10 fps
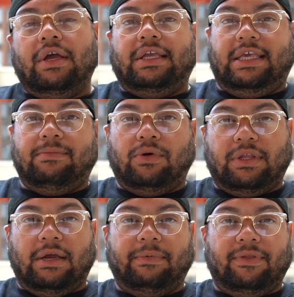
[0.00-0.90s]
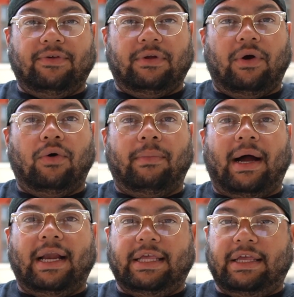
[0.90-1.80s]
chemotherapy to the whole
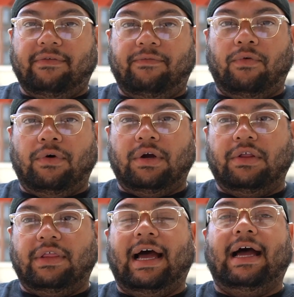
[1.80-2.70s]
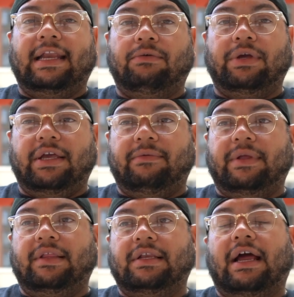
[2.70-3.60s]
body for eye. They will give
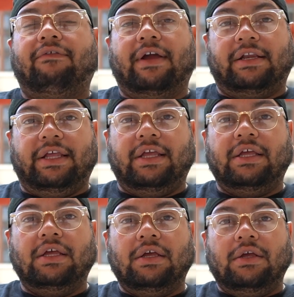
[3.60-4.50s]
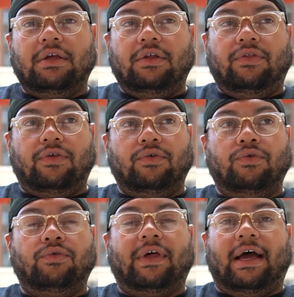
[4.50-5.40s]
it directly
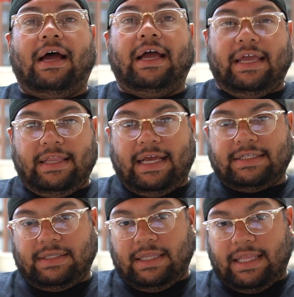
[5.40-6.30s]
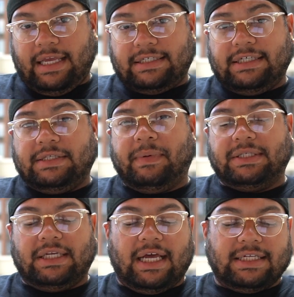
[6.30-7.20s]
to the eye, and that's the thing she
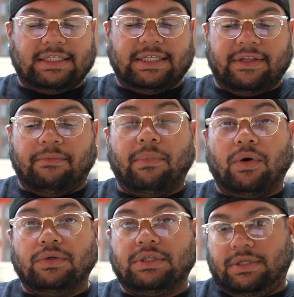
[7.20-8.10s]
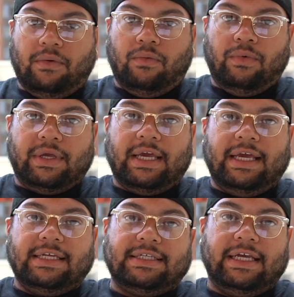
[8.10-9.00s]
specializes in the most. With
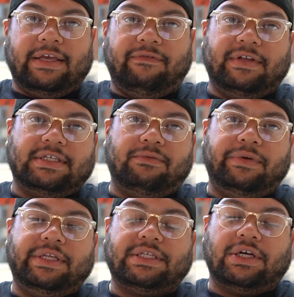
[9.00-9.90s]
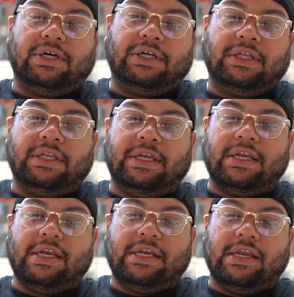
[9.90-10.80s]
Kate's second visit, we saw
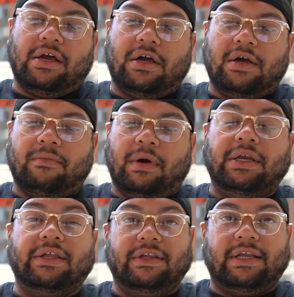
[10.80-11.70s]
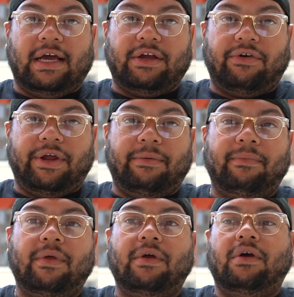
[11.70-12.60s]
another diagram
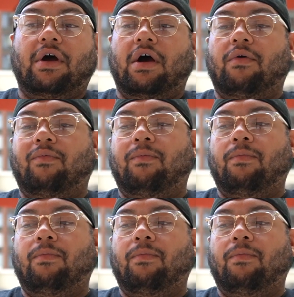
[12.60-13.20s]
of